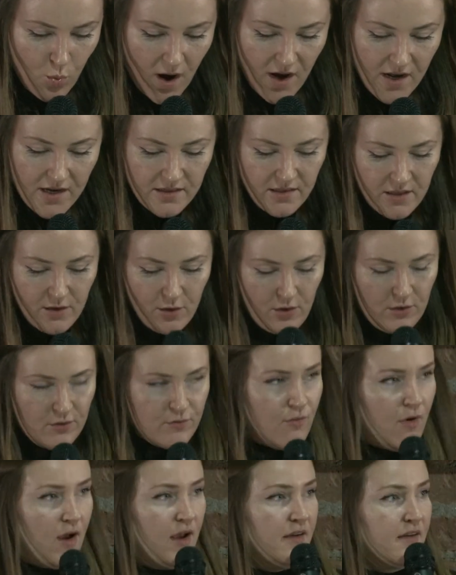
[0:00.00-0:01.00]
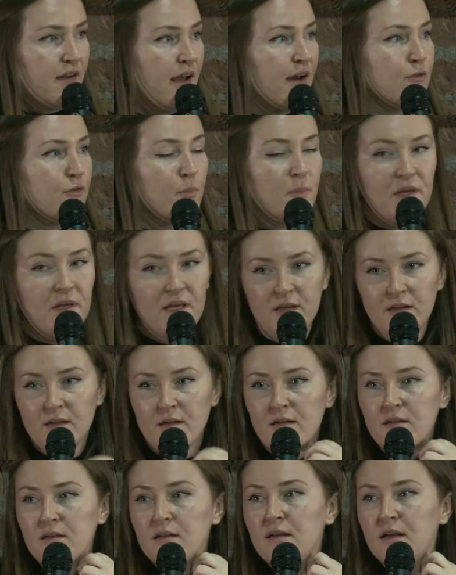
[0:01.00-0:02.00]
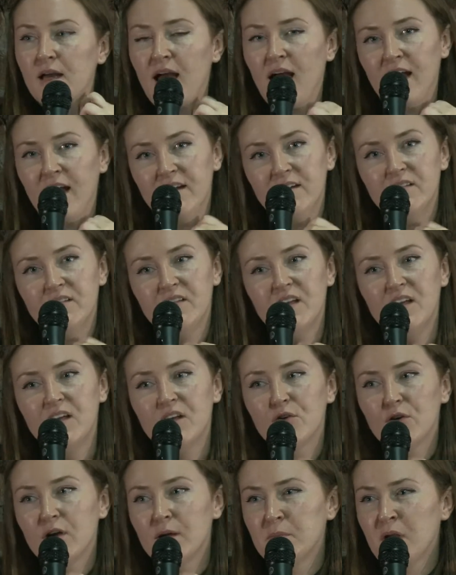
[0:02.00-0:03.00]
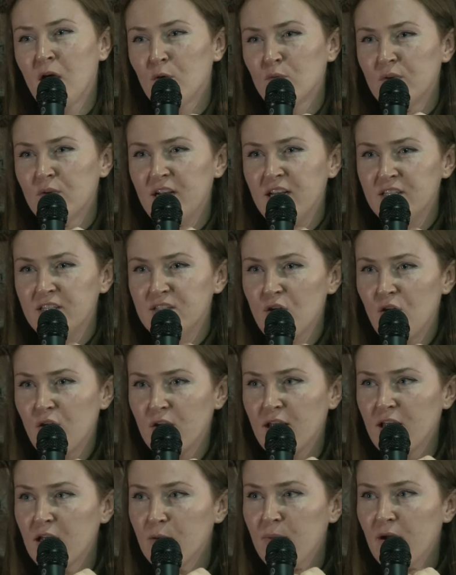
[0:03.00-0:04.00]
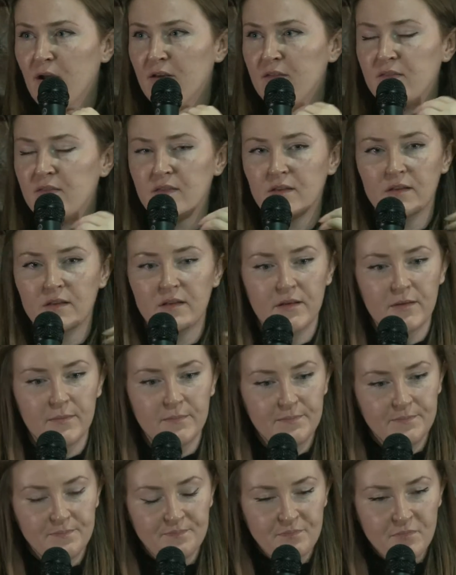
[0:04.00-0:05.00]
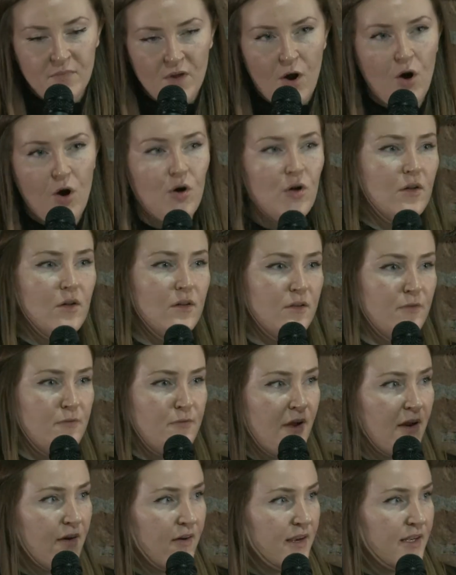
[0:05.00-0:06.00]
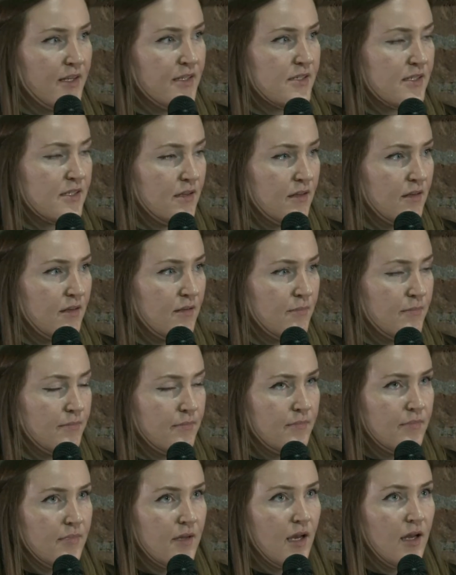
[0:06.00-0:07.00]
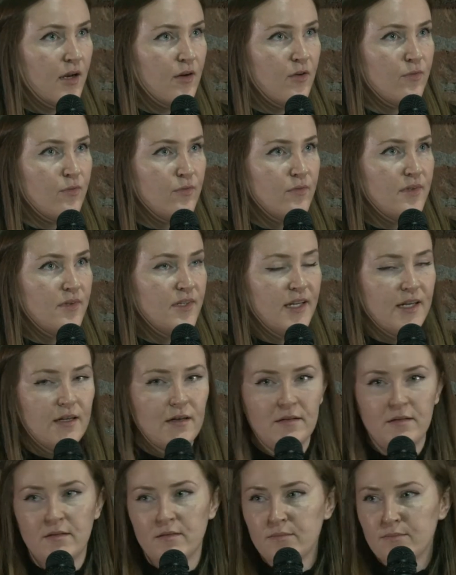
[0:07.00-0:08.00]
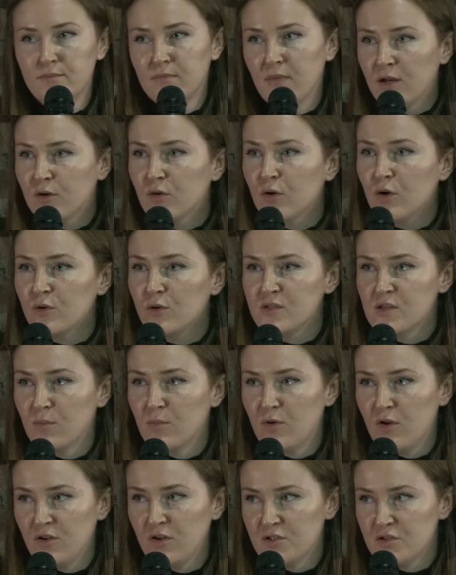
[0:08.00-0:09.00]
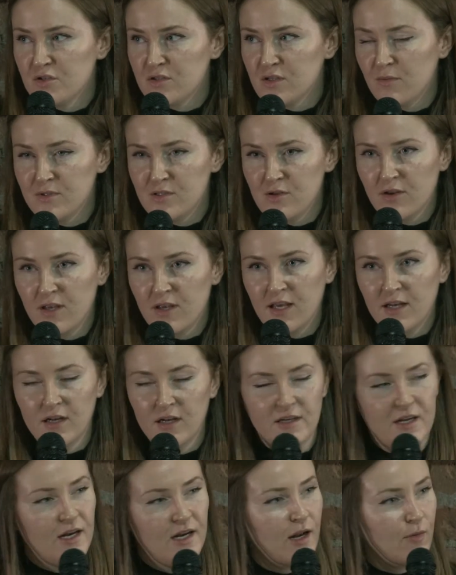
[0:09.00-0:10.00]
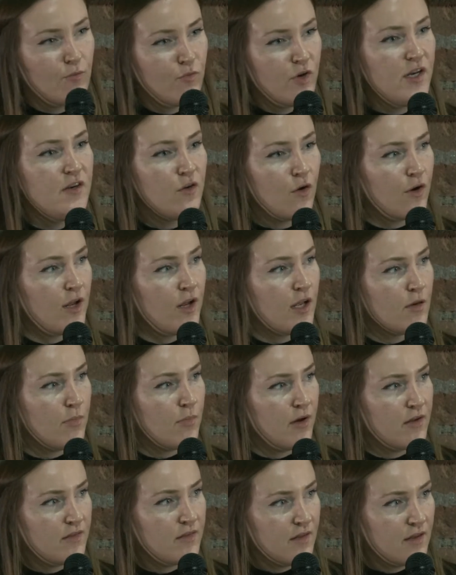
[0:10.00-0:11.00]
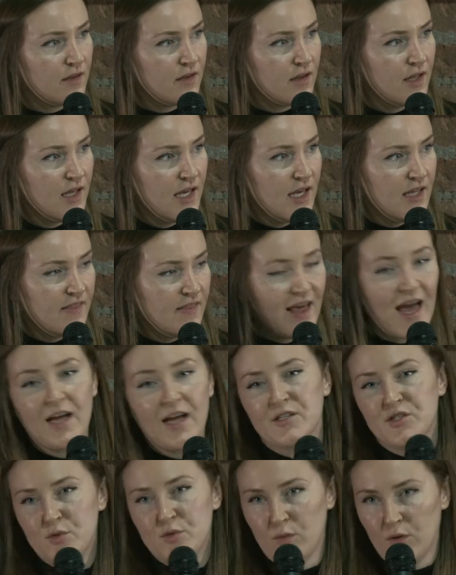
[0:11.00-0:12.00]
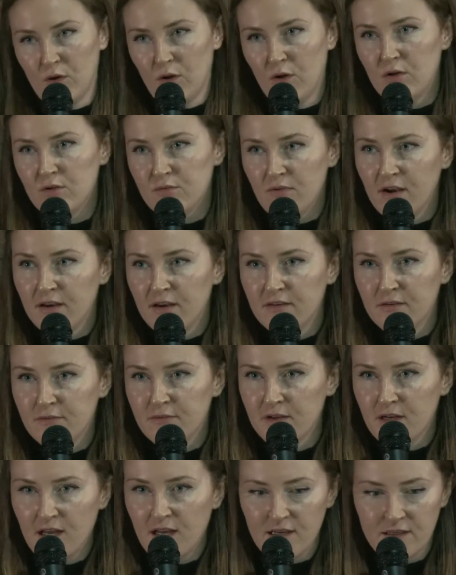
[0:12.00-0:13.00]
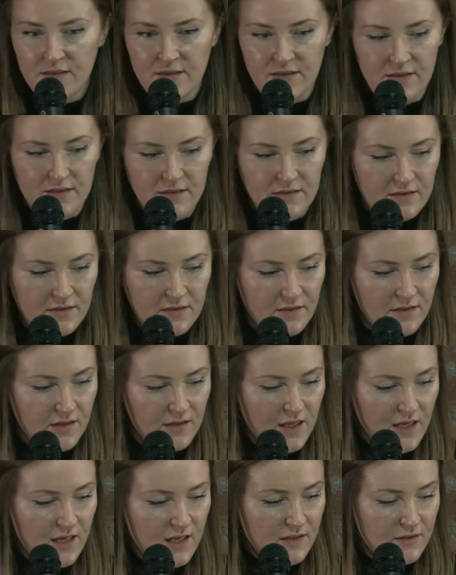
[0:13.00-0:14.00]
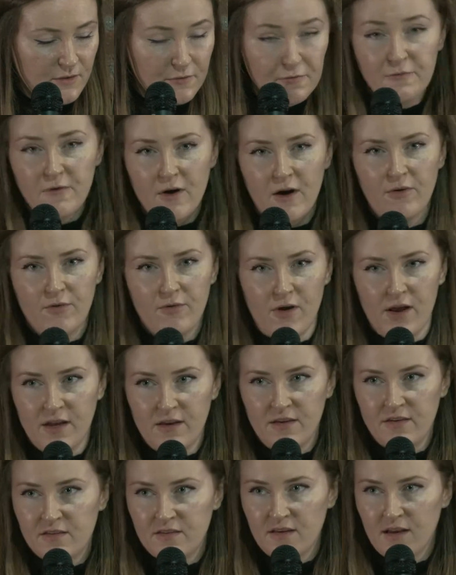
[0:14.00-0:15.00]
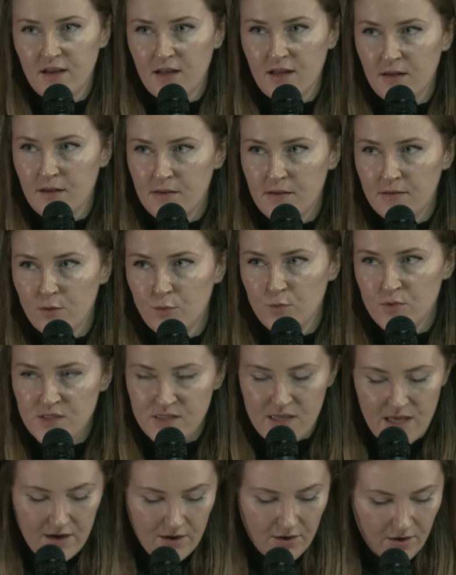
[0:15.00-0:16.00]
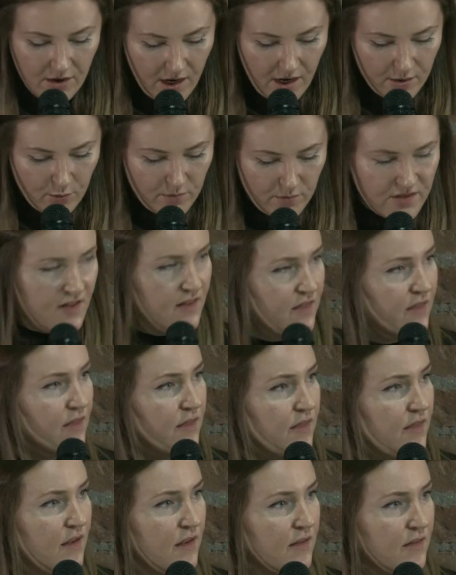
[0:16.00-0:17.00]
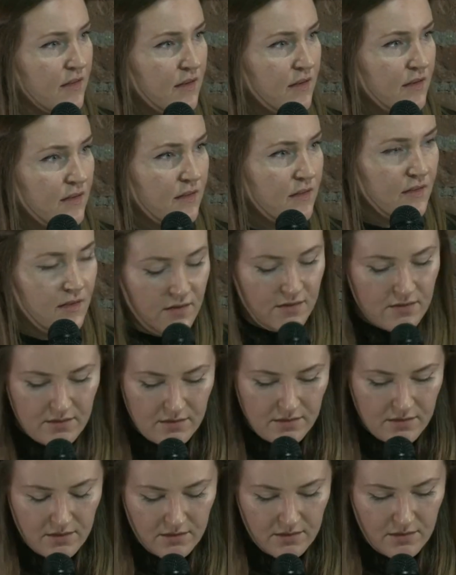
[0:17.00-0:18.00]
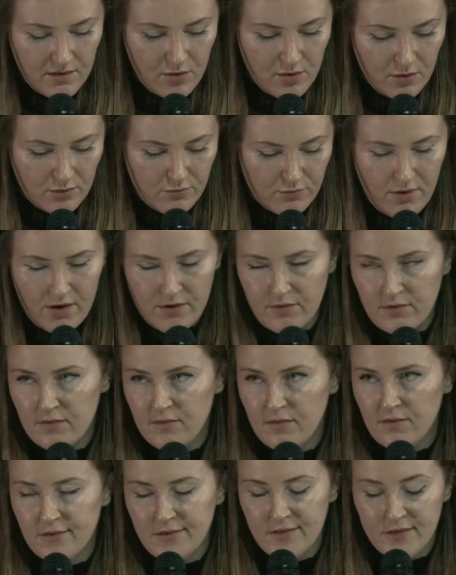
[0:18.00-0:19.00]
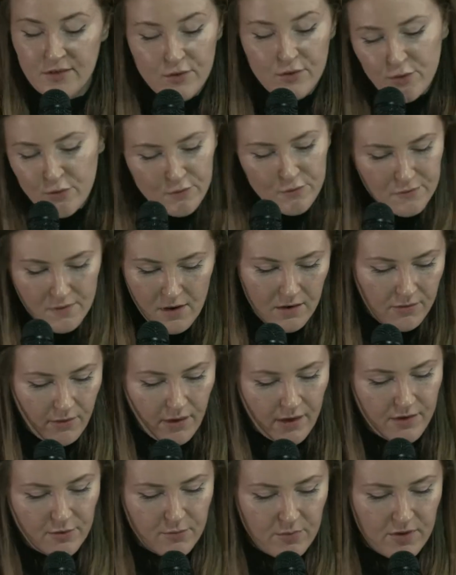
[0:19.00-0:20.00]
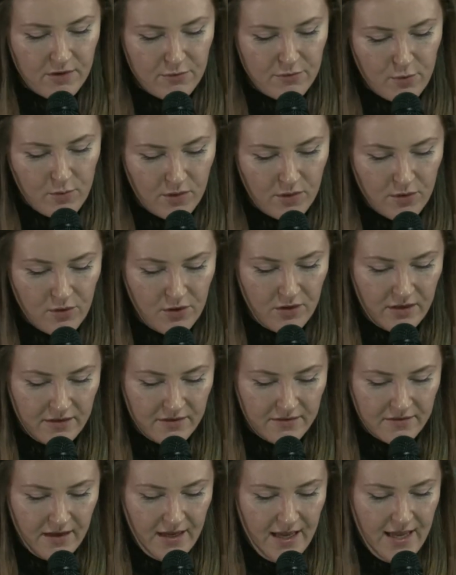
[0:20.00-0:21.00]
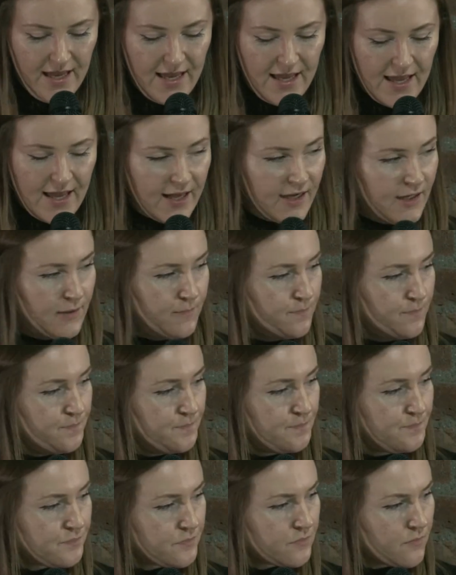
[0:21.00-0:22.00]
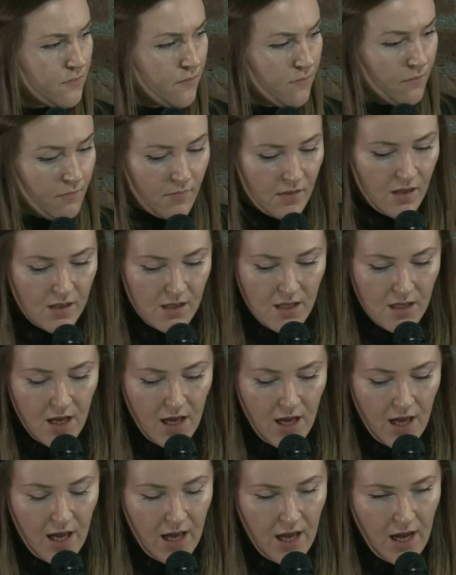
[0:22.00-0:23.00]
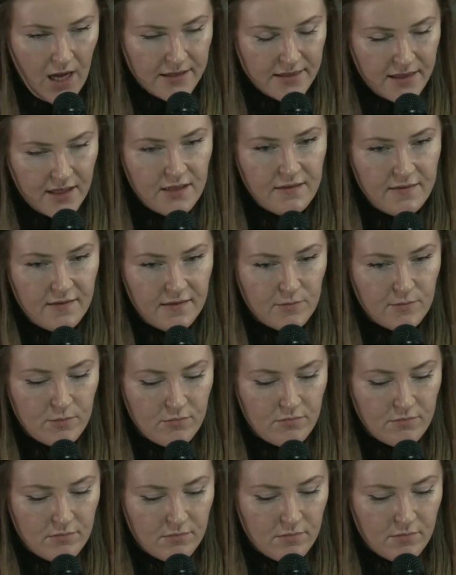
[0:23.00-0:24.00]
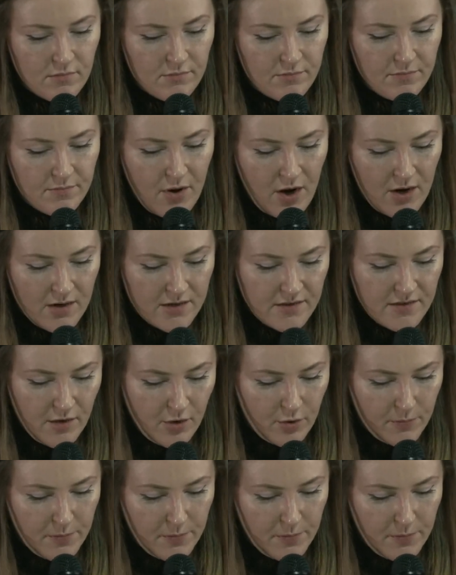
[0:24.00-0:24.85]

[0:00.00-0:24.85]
why the alt-right have appeal. And here I'm not really talking about all the various kind of little micro subcultures I was looking at online. I'm really talking about the actual alt-right, if you like, the far right that was there kind of within the alt-right, or the new far right, or whatever you want to call it. I think that part of